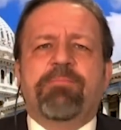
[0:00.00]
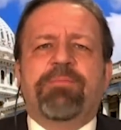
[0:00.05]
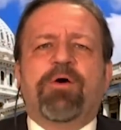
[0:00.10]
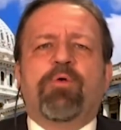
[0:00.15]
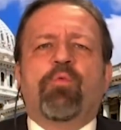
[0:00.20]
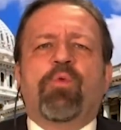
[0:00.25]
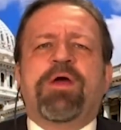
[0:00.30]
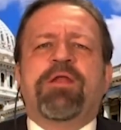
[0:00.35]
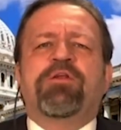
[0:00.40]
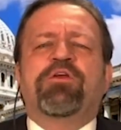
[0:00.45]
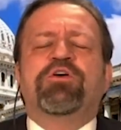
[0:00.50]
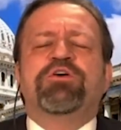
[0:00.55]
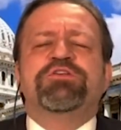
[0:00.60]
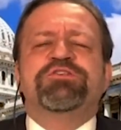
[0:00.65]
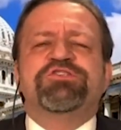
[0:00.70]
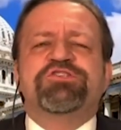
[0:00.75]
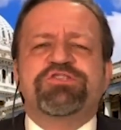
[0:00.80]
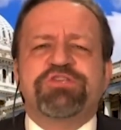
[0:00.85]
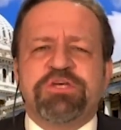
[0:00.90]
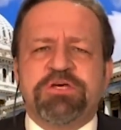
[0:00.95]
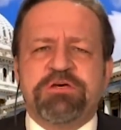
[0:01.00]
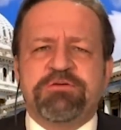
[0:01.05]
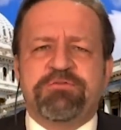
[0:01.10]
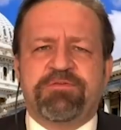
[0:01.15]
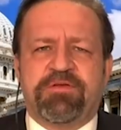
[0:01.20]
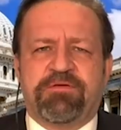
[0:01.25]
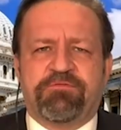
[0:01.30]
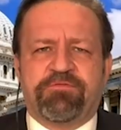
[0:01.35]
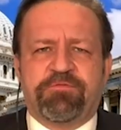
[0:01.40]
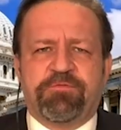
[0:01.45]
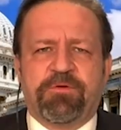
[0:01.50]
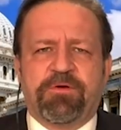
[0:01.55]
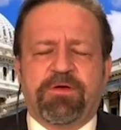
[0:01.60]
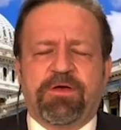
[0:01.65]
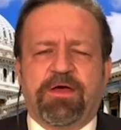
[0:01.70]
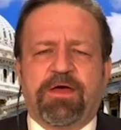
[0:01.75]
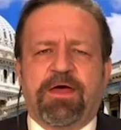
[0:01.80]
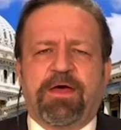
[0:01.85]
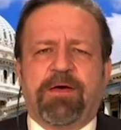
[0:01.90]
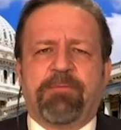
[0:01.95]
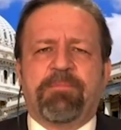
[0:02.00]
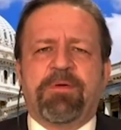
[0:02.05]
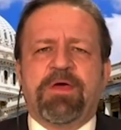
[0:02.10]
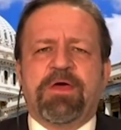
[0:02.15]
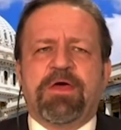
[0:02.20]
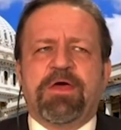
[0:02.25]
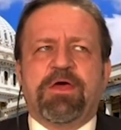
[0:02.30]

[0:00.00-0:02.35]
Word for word: but when conservatives um,